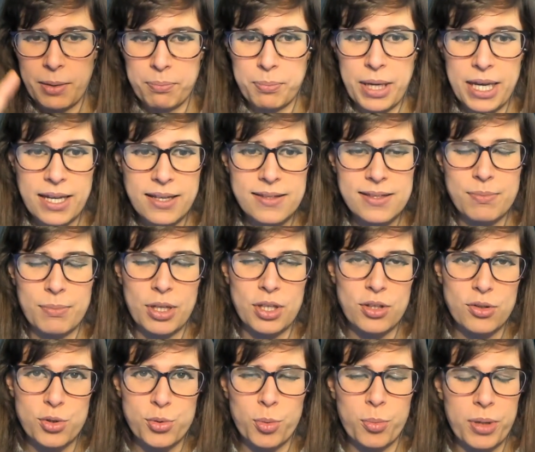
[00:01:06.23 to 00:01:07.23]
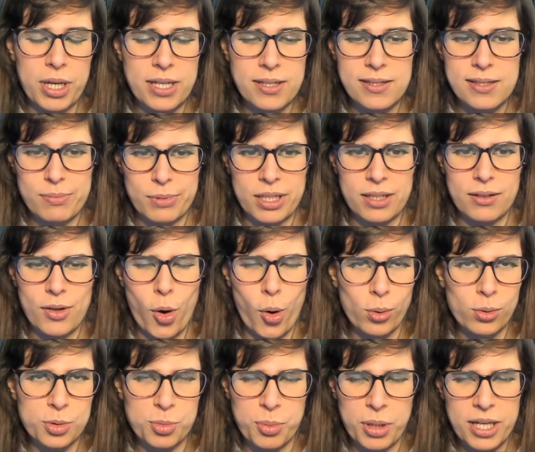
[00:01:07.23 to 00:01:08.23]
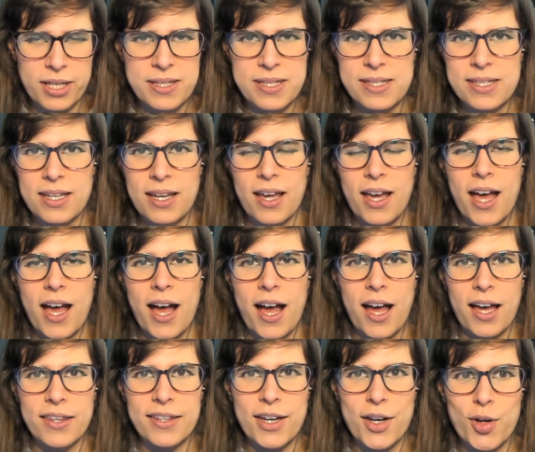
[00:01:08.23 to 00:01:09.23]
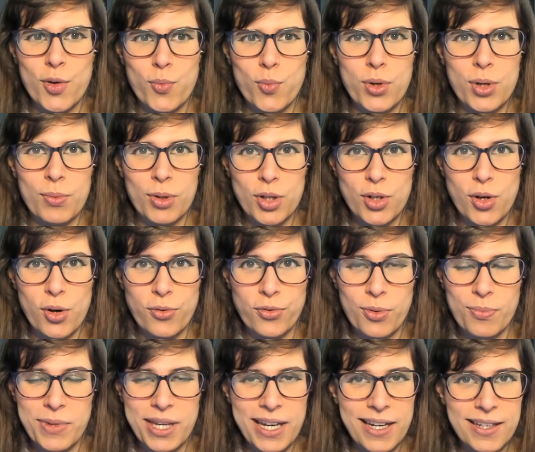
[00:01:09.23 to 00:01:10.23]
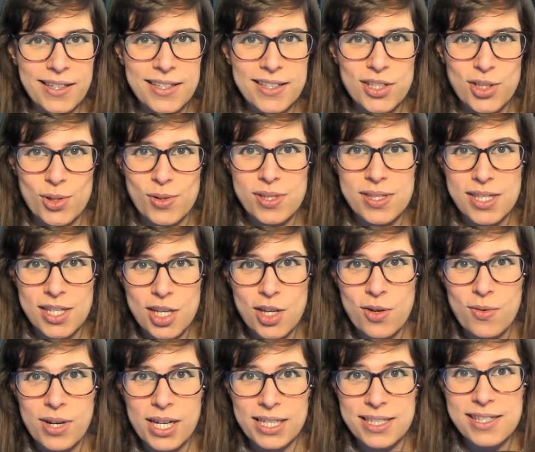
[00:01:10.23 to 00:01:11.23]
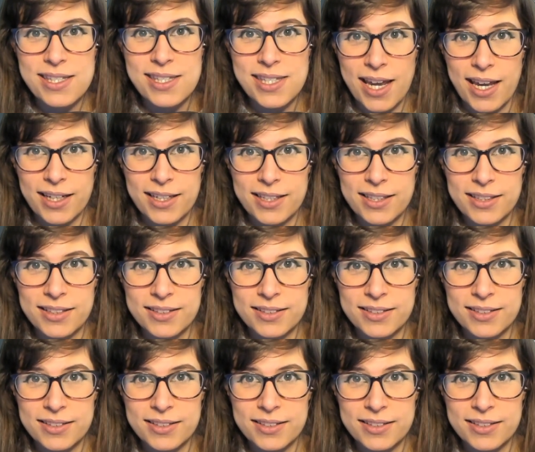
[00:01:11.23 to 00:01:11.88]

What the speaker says: base, my usual base, my old base, and then we will go from there. So see you in a sec.